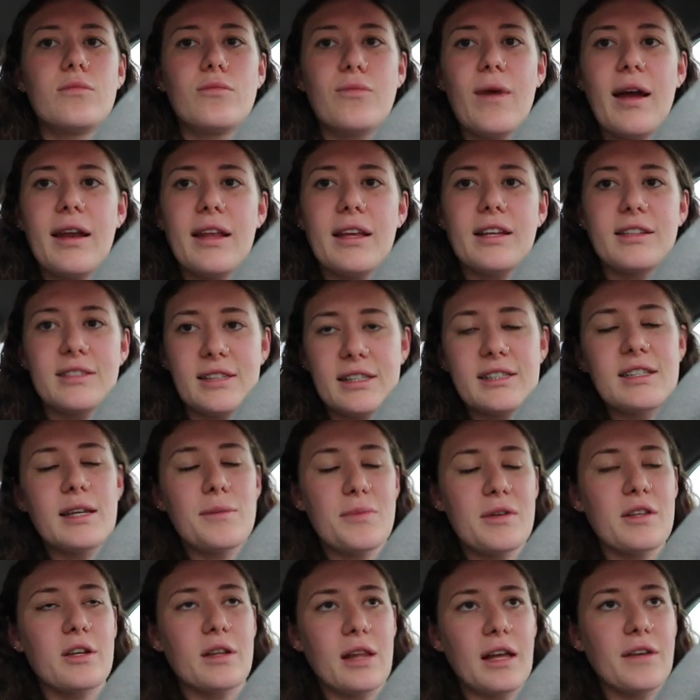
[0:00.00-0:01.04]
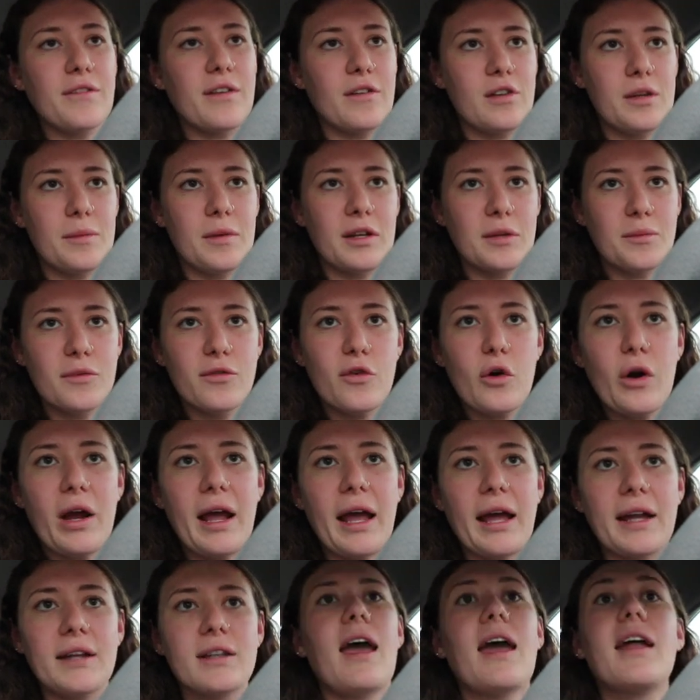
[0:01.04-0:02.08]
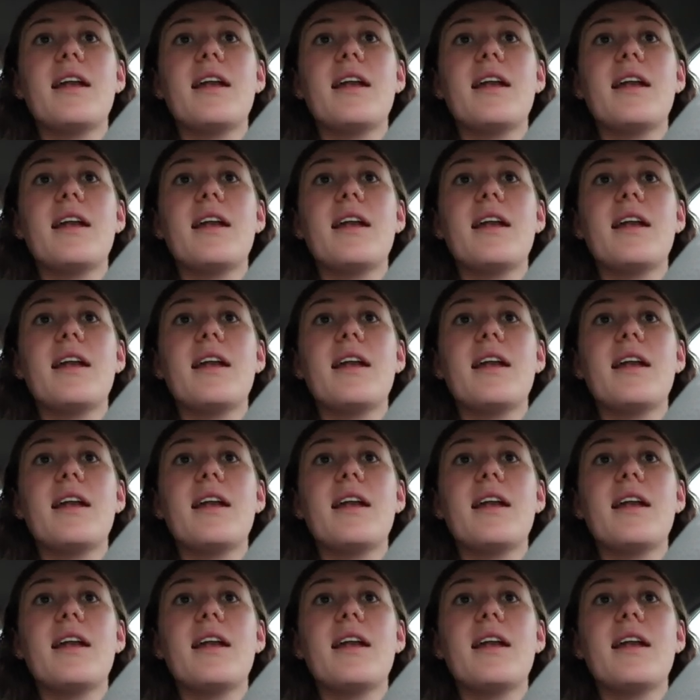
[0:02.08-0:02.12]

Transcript: ready, because they said be there like fifteen minutes beforehand.